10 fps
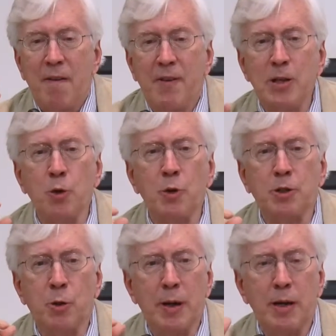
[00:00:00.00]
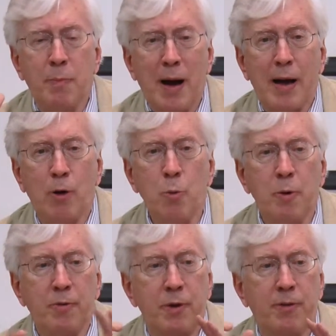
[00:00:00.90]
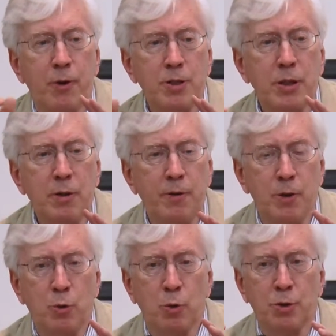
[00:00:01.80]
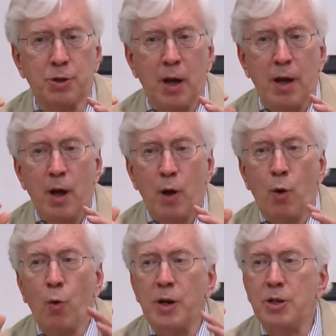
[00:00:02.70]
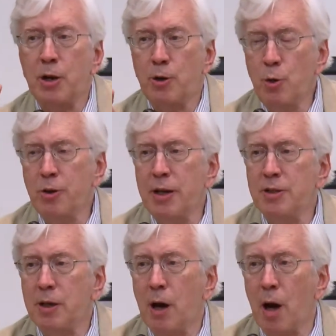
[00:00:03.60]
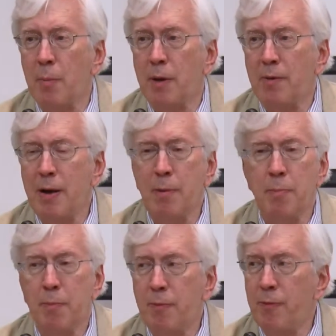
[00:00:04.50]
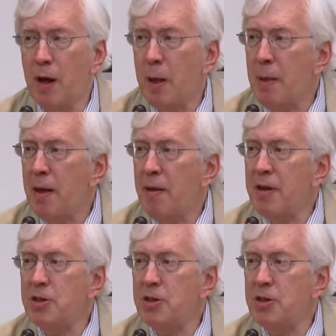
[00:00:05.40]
Visa was created by a group of diverse individuals who only shared two things in common. They